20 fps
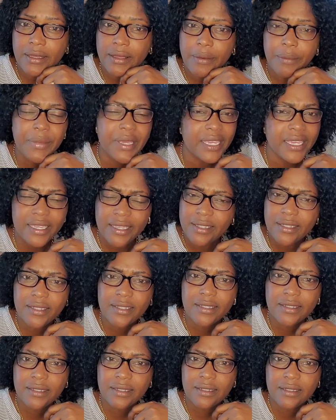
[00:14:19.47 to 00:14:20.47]

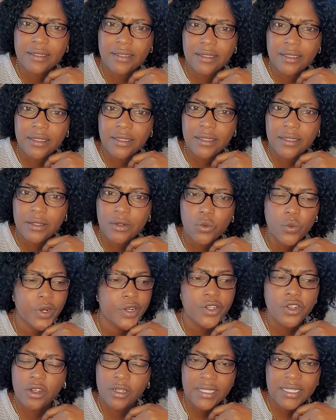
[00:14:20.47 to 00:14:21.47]
because we're
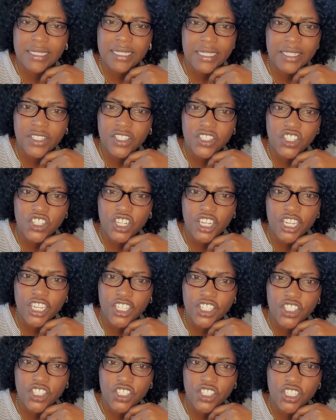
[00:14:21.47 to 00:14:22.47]
not seeing the
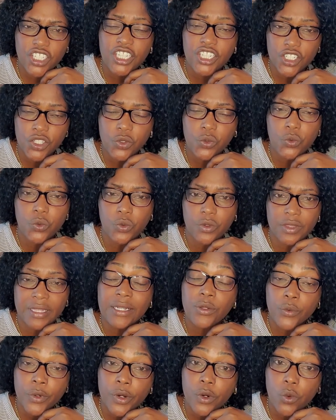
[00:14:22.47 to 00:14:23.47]
change in you that
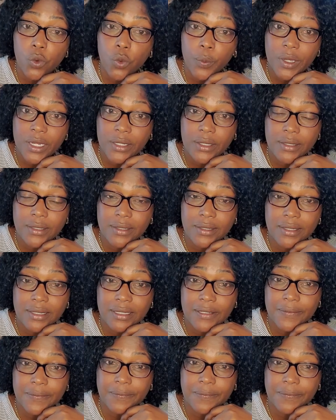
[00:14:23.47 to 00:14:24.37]
we're hoping to see.